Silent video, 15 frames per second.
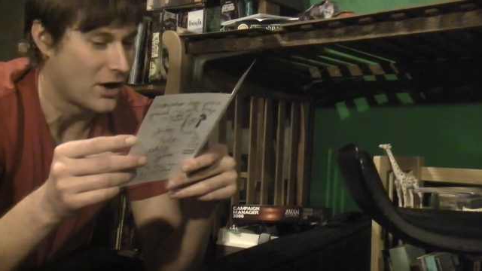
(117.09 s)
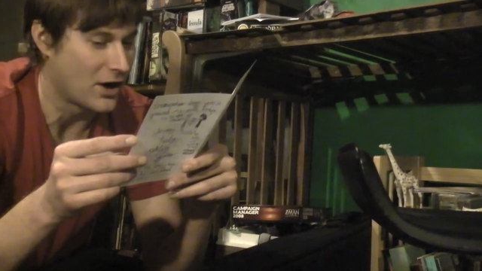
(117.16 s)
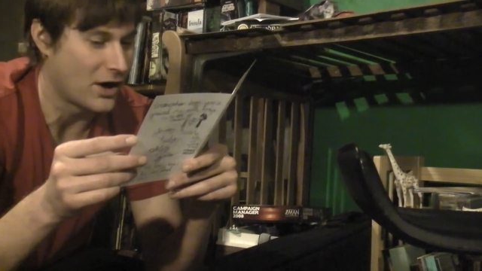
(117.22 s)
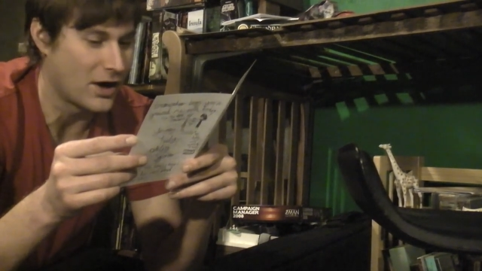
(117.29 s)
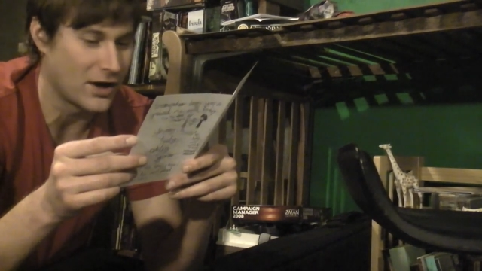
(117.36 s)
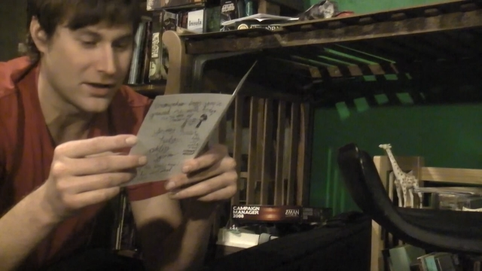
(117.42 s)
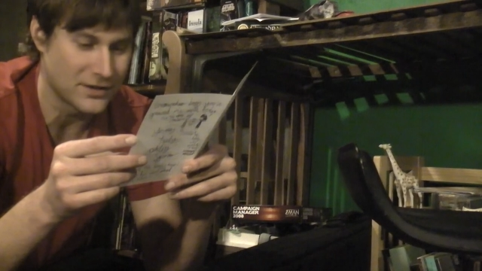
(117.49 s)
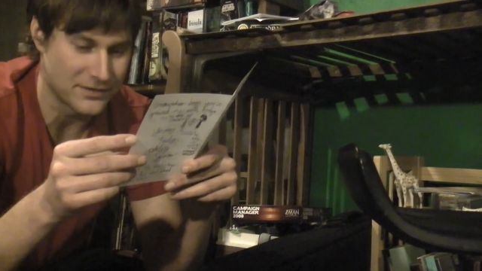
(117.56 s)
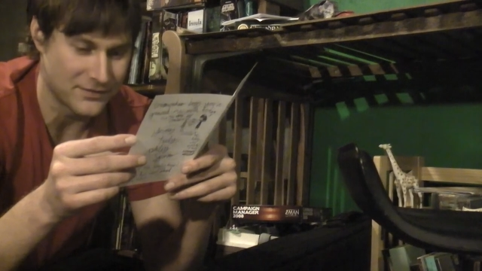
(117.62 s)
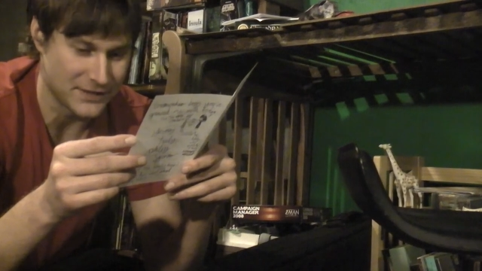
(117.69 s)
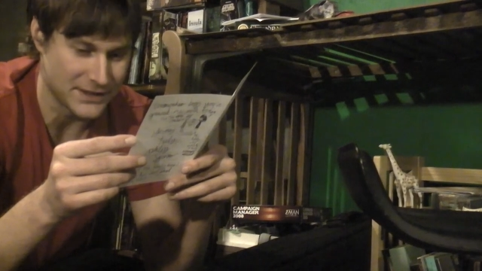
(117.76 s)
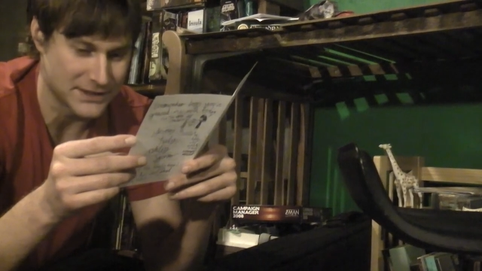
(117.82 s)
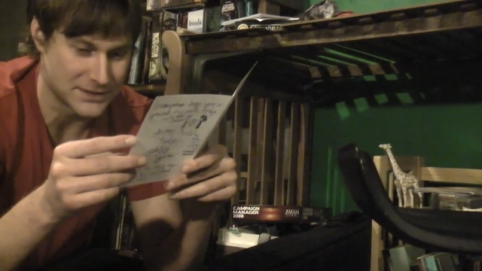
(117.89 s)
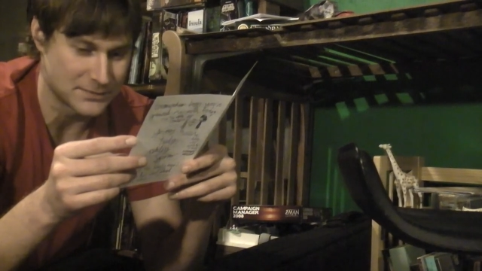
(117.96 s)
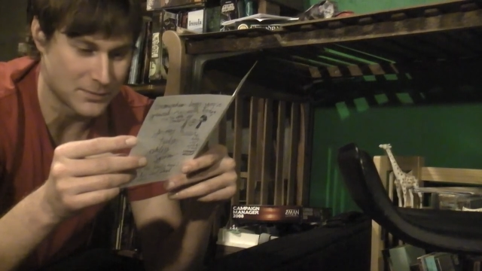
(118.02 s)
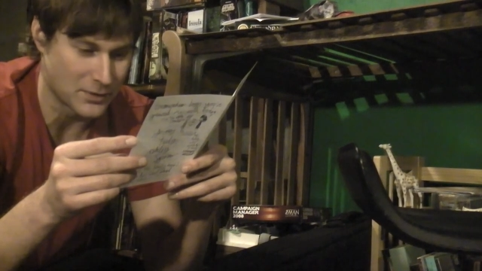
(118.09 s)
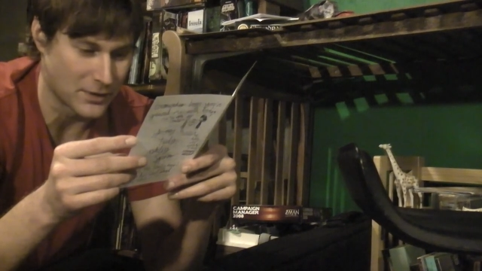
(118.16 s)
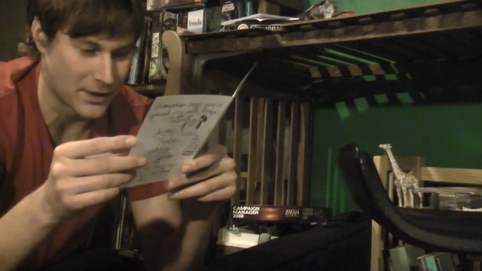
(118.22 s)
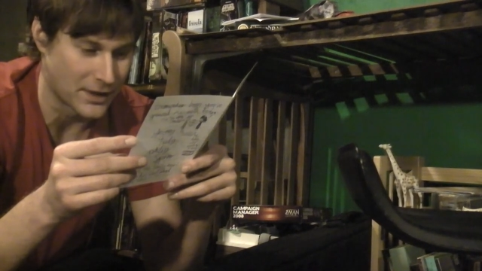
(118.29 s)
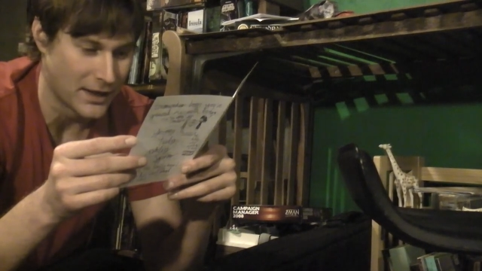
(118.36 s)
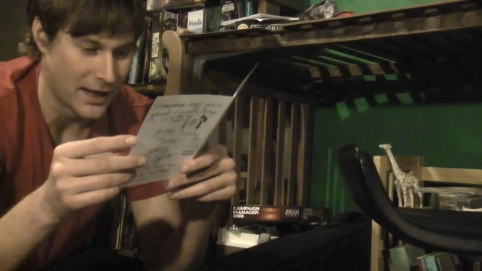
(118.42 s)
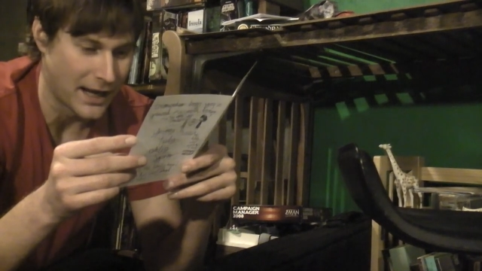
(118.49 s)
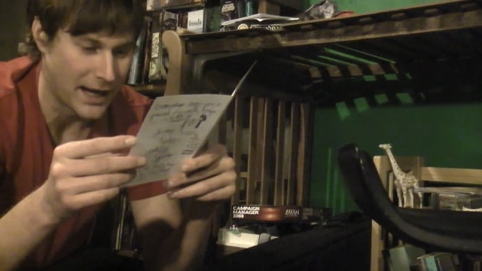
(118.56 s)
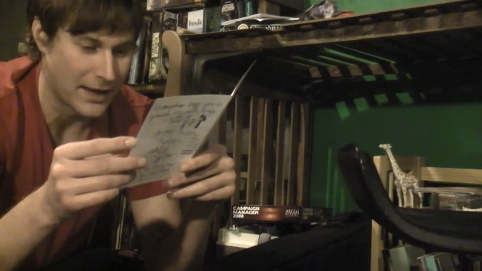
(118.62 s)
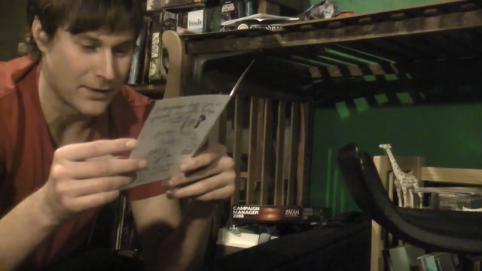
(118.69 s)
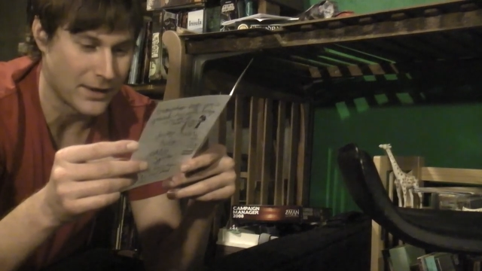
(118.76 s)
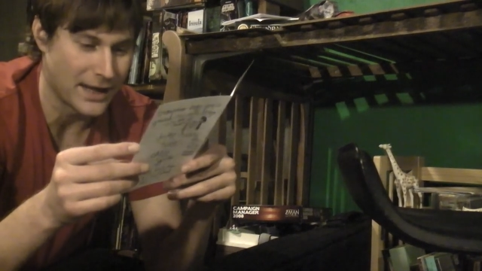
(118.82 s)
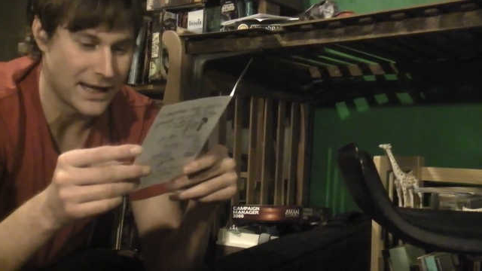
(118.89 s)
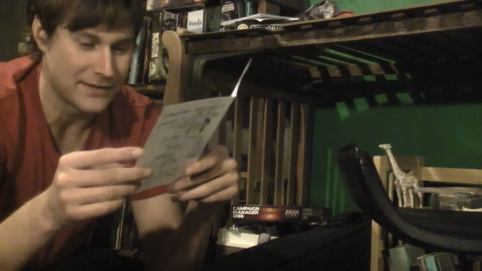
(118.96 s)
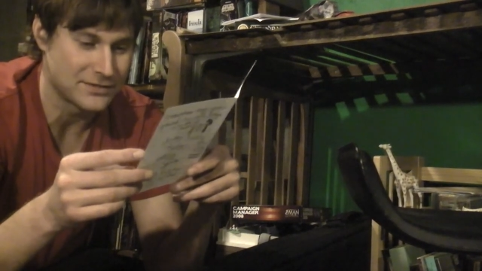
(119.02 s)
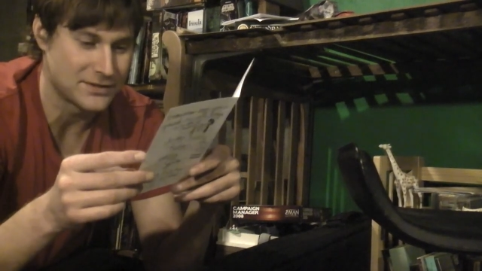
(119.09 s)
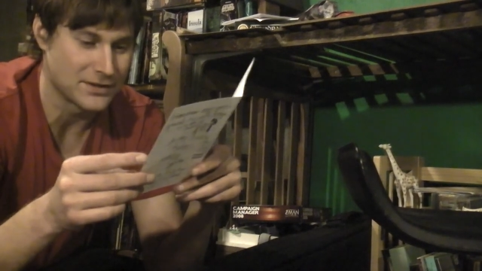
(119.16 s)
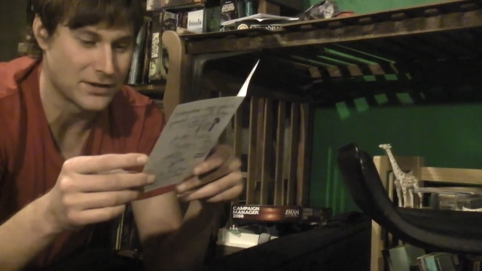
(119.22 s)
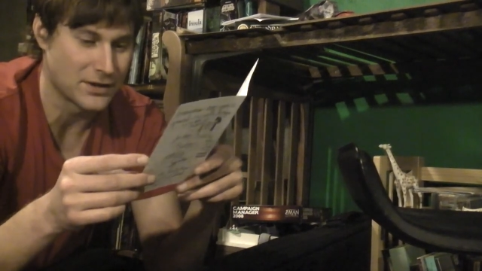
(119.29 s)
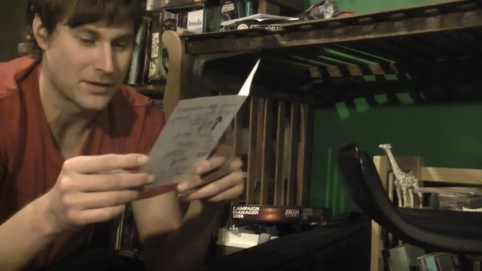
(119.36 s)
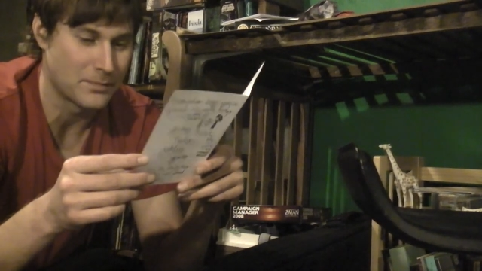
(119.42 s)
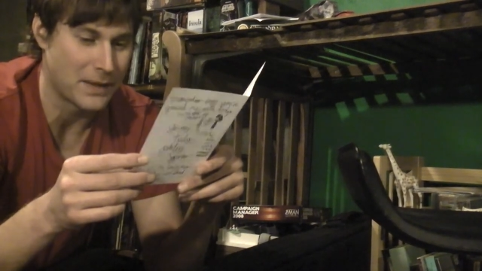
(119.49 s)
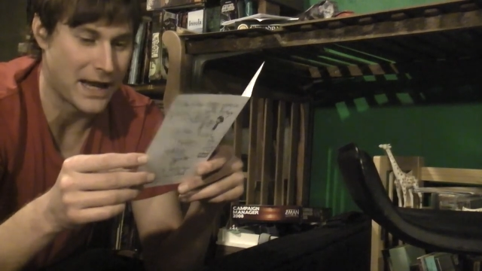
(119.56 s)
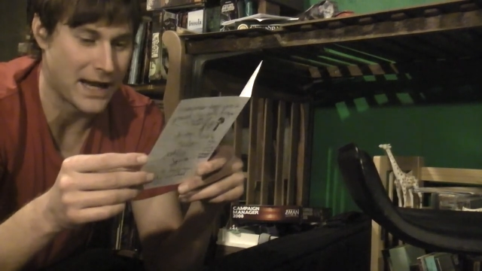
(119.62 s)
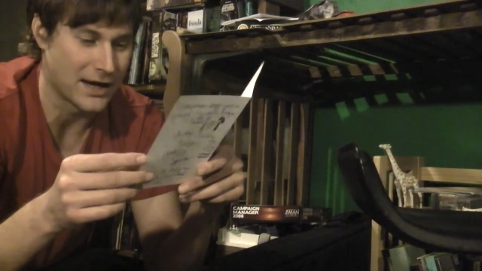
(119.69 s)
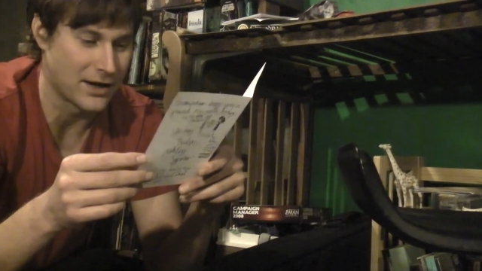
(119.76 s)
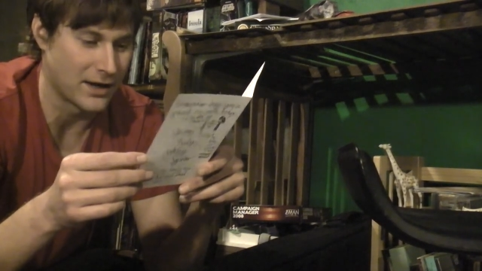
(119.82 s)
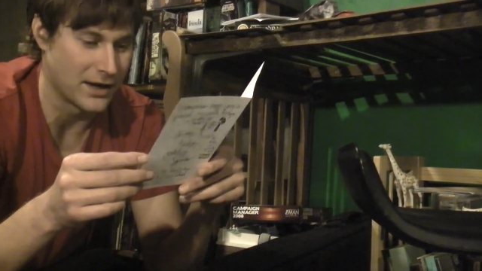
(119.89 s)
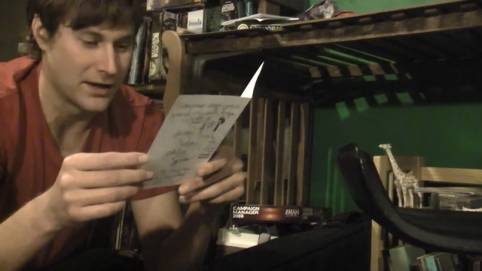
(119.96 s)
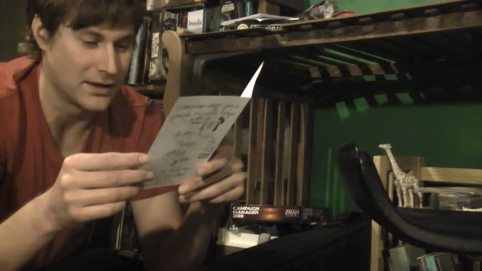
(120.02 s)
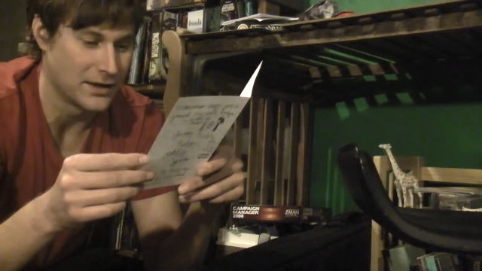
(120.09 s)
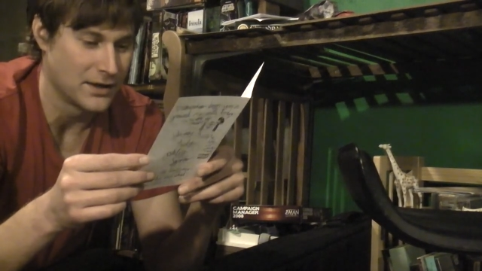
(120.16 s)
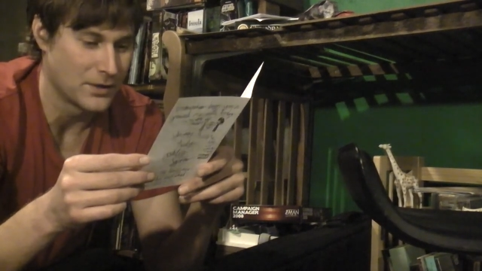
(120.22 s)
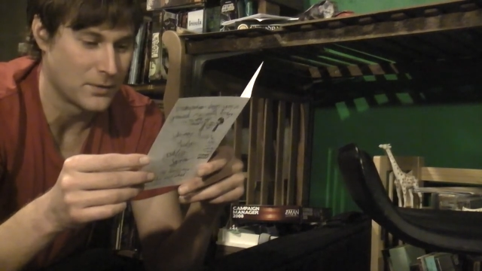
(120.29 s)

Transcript: all of these and more I will have to look back on